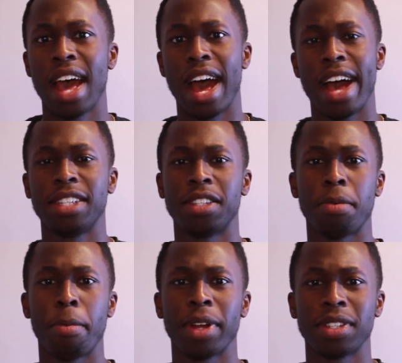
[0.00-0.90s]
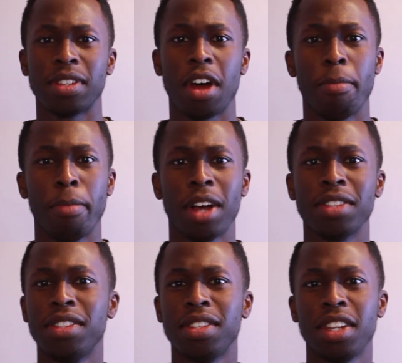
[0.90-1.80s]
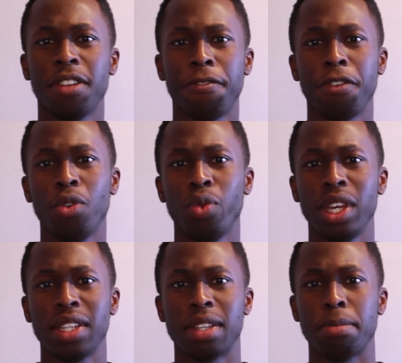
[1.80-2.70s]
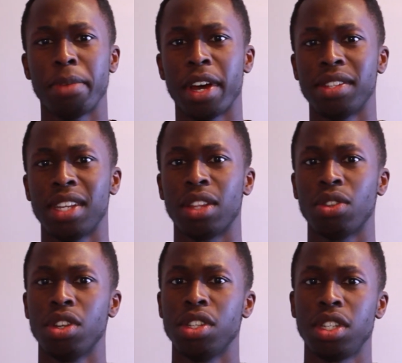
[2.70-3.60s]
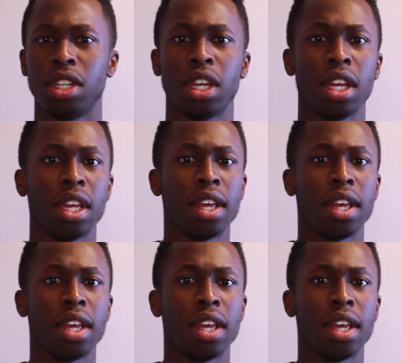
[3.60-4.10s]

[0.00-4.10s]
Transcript: and I'm about to start a master's in a few weeks in biotechnology